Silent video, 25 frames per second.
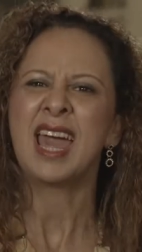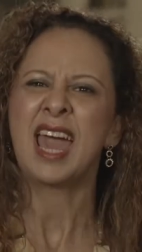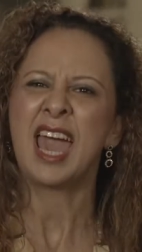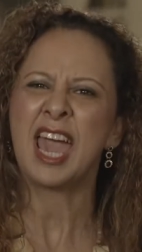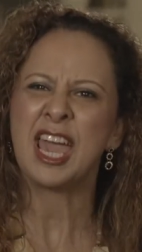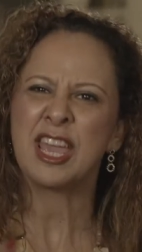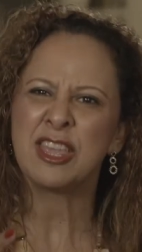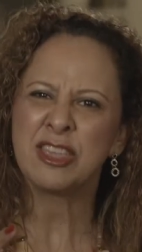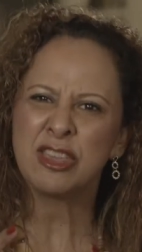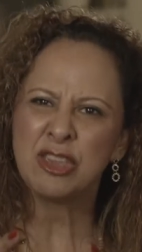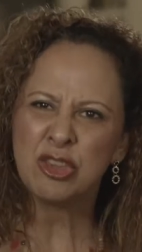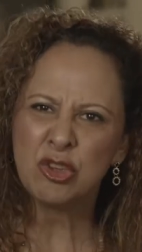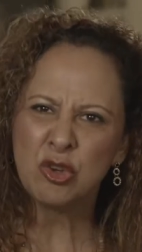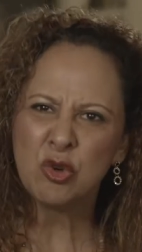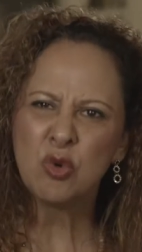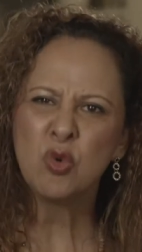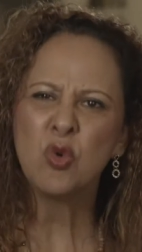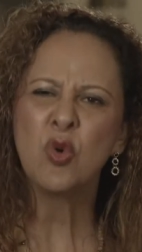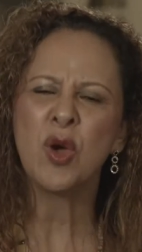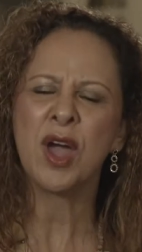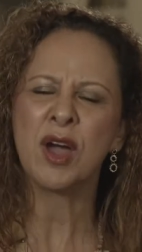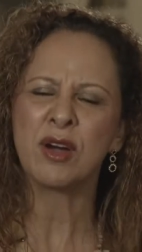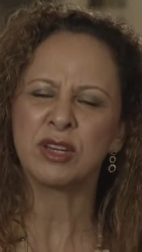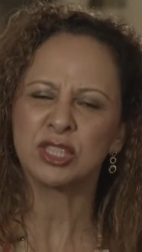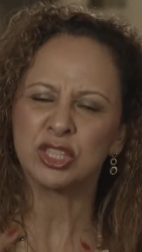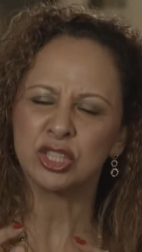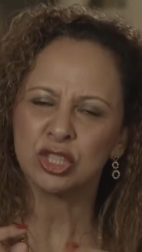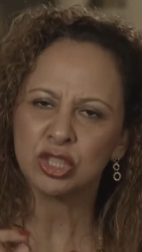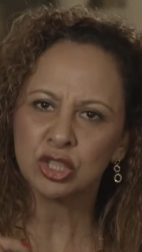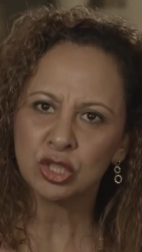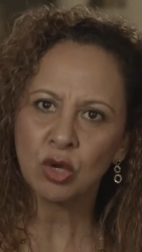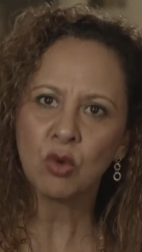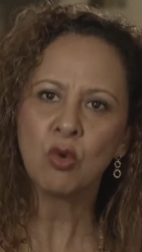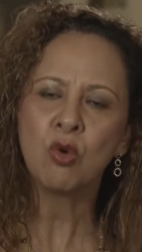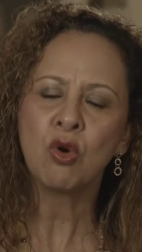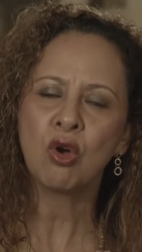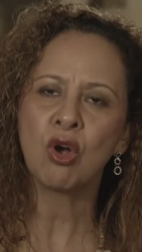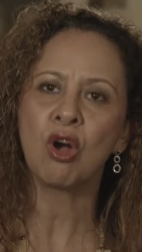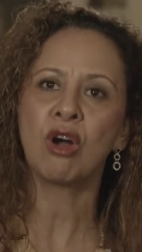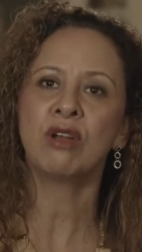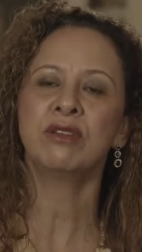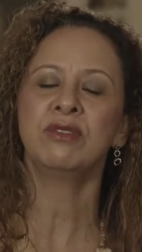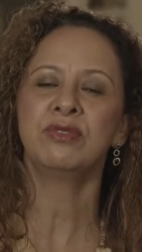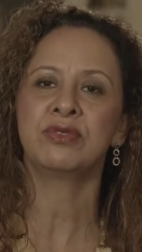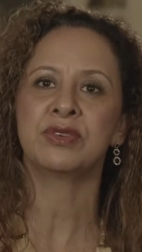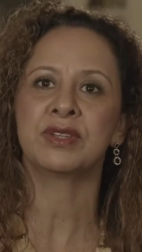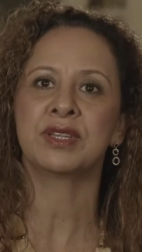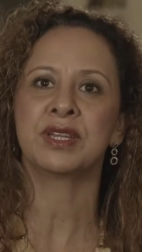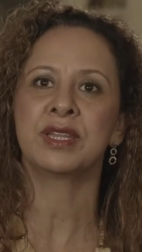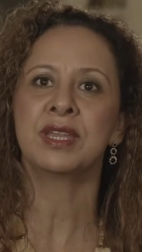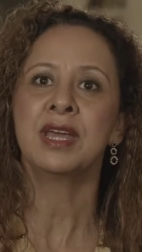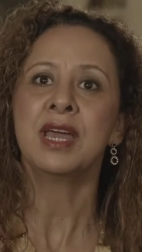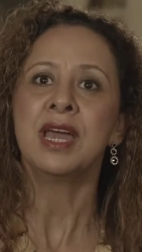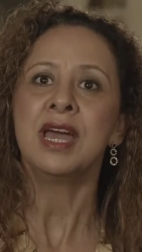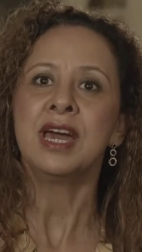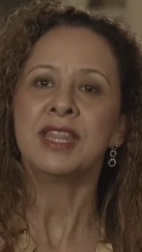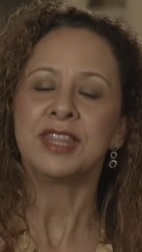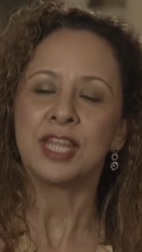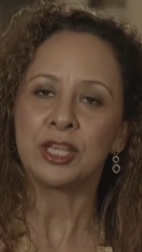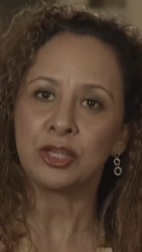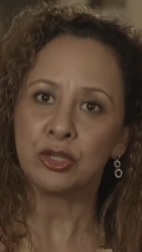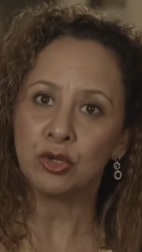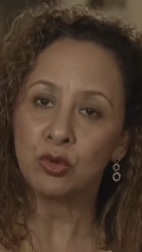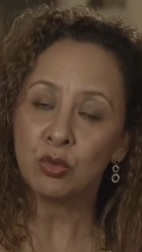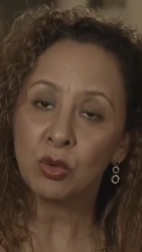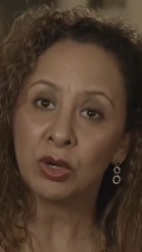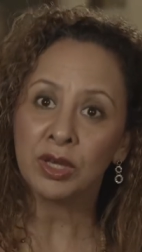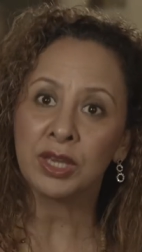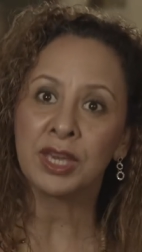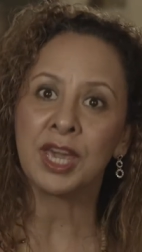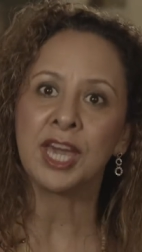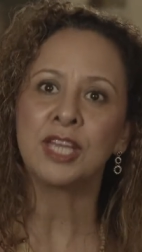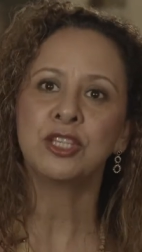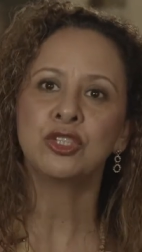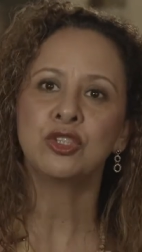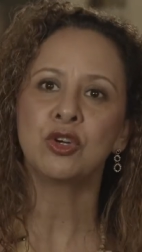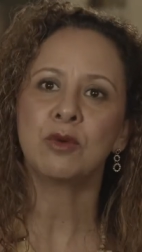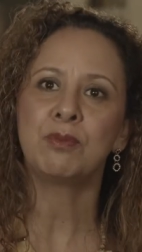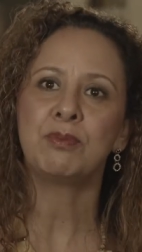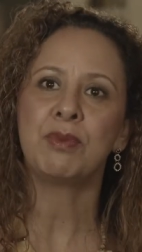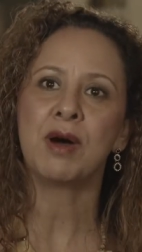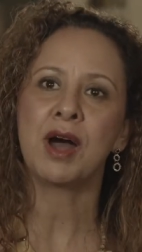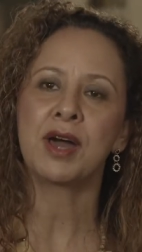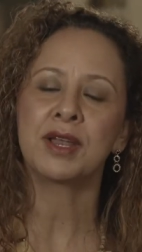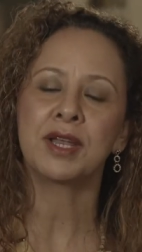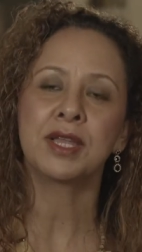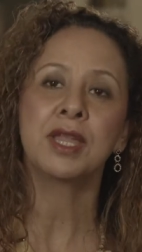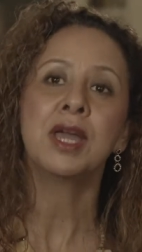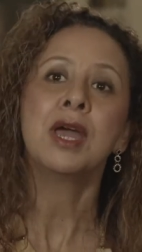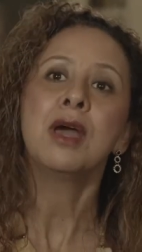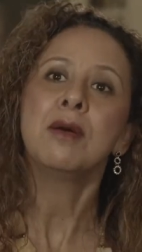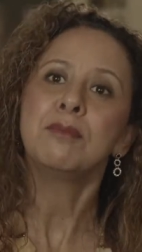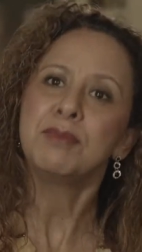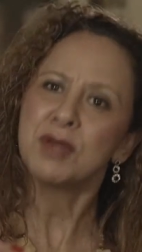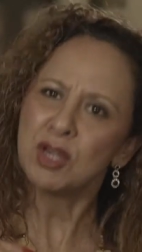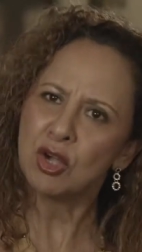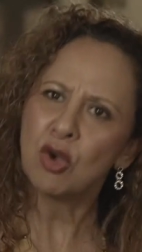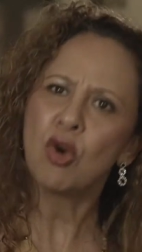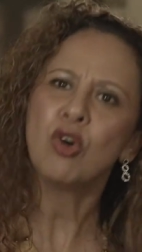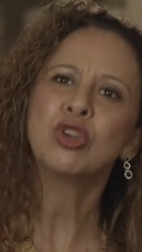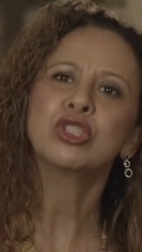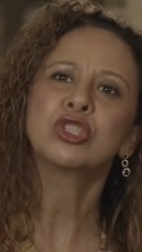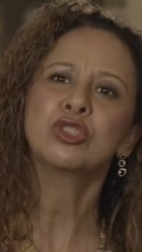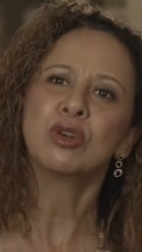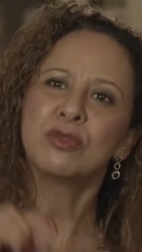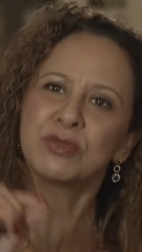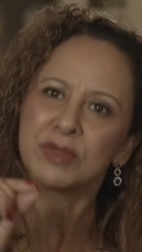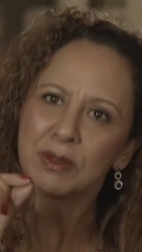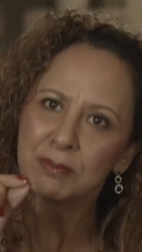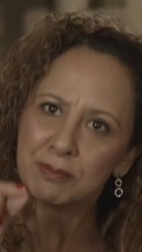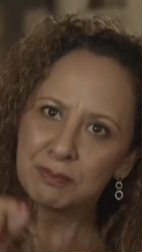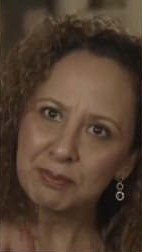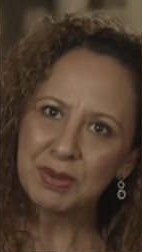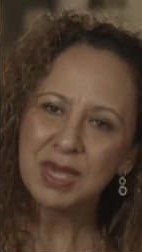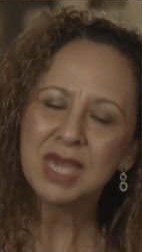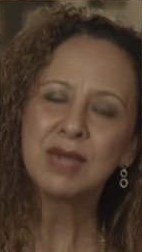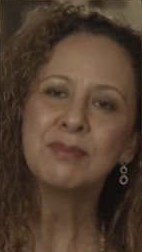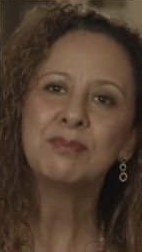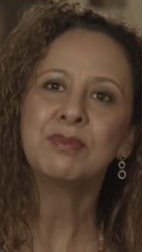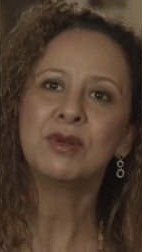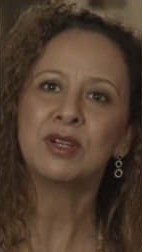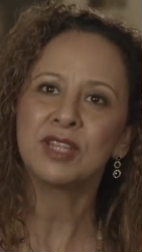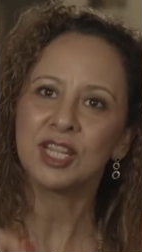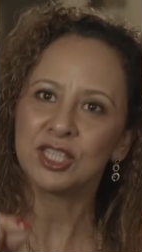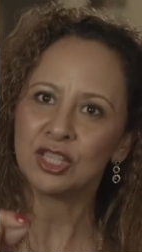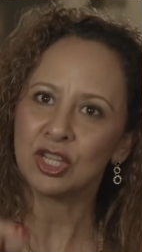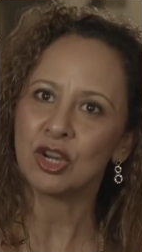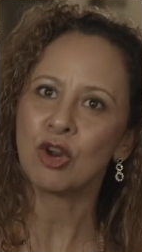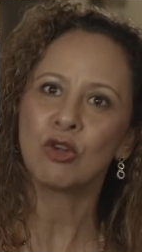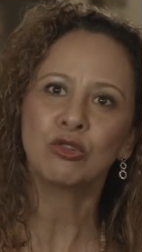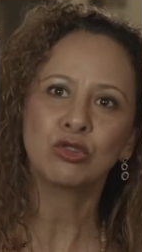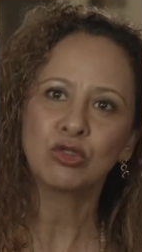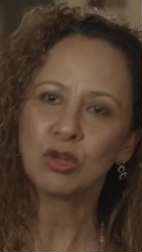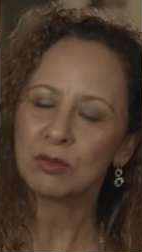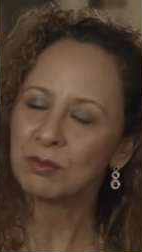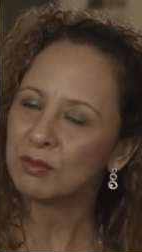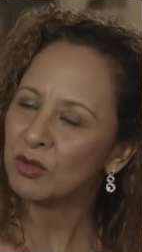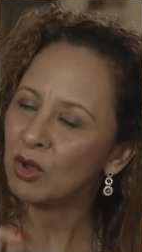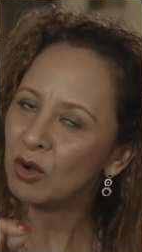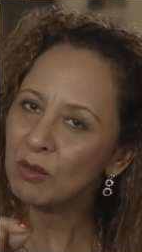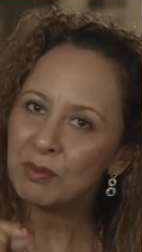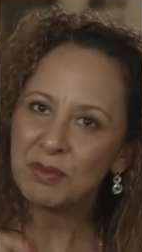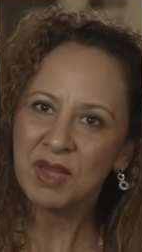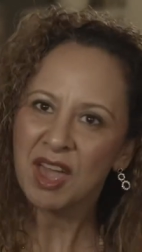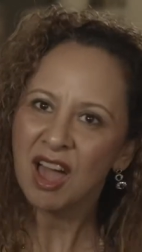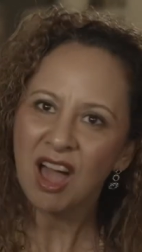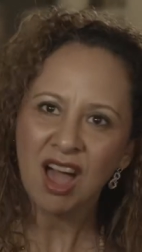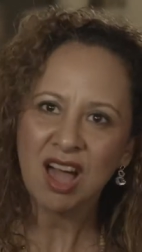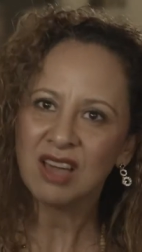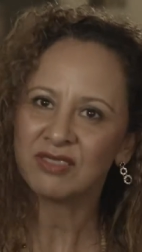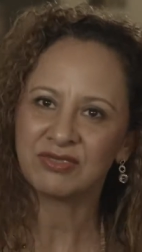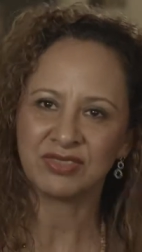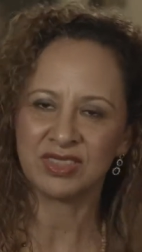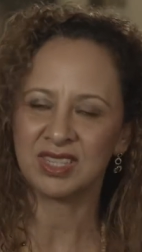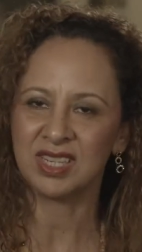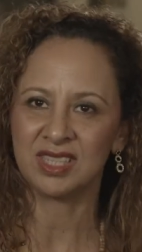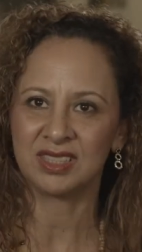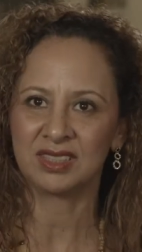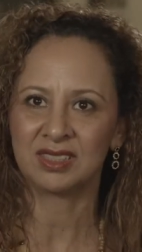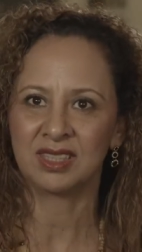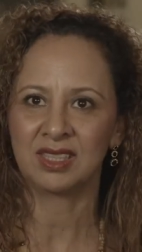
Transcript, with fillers: And you were so confident that you will get your pardon because of the people that wrote on your behalf, Vanessa.